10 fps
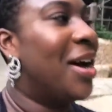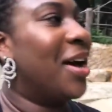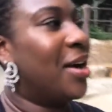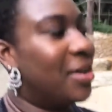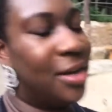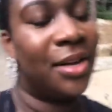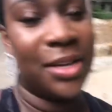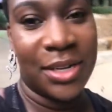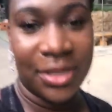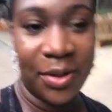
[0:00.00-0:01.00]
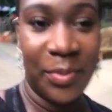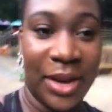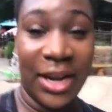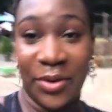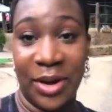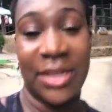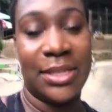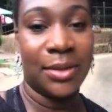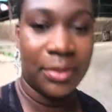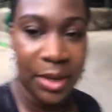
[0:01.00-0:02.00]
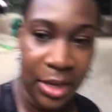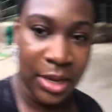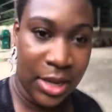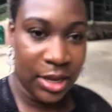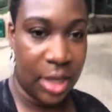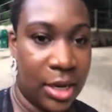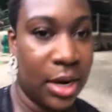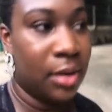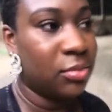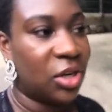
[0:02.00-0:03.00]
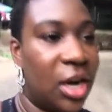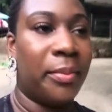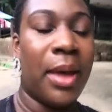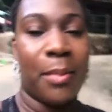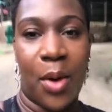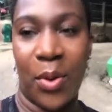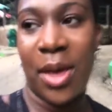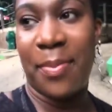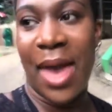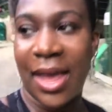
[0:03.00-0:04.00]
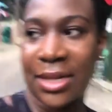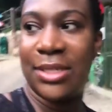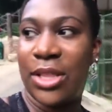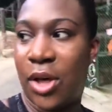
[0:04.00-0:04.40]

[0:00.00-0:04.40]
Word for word: Oh, but anyways, gonna try to make my way back to